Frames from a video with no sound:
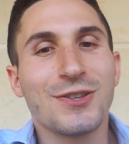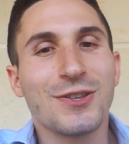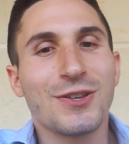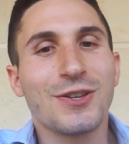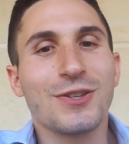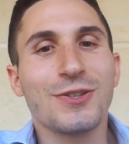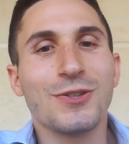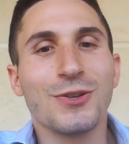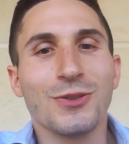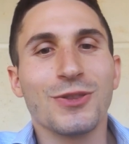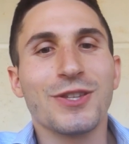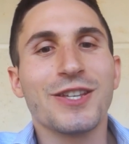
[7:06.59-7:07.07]

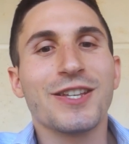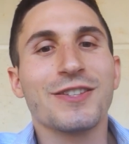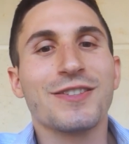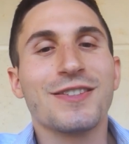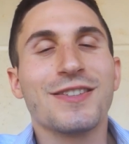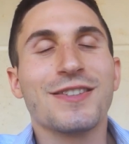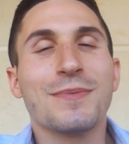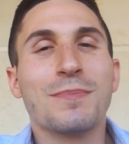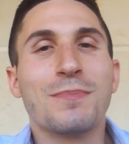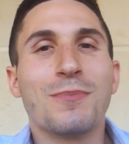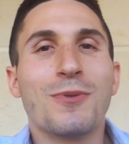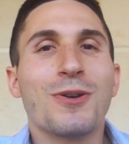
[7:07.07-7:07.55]
You'll
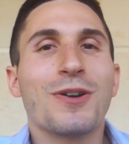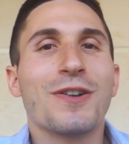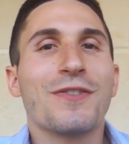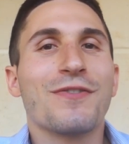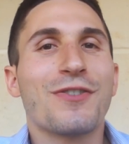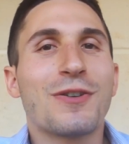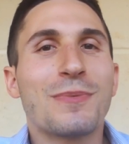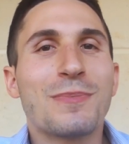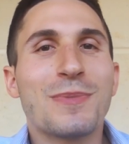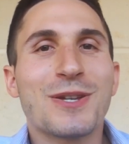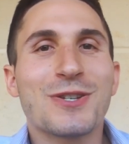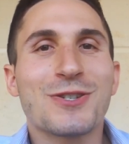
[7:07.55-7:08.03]
need more
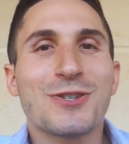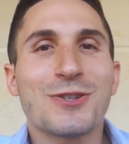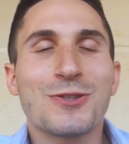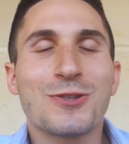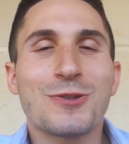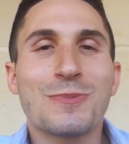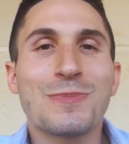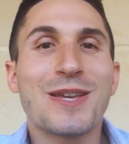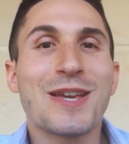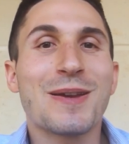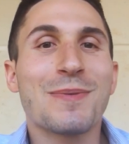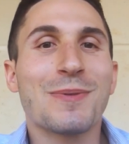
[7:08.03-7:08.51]
information
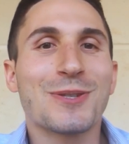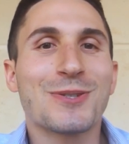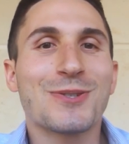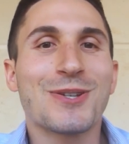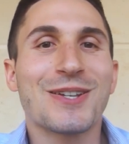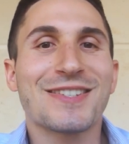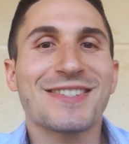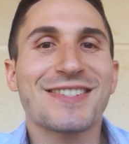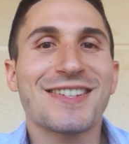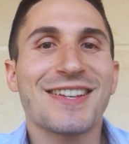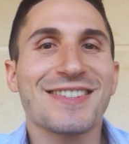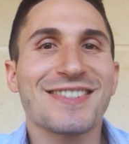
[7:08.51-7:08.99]
to be able to
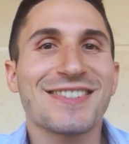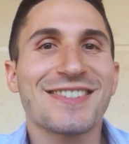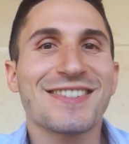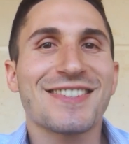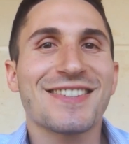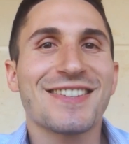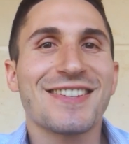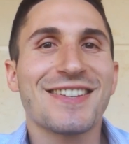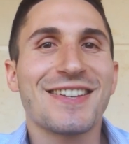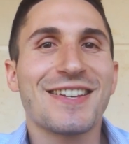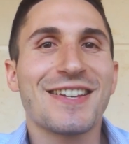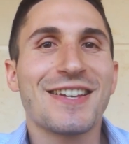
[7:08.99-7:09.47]

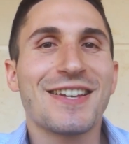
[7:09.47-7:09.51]
assess.